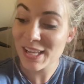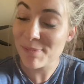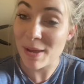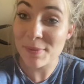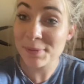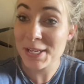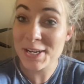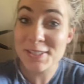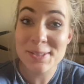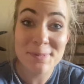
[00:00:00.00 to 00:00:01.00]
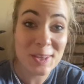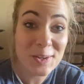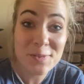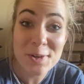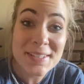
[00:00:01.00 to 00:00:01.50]
I might be able to hear some
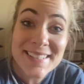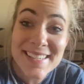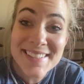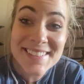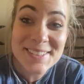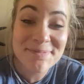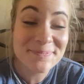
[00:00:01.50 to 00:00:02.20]
little voices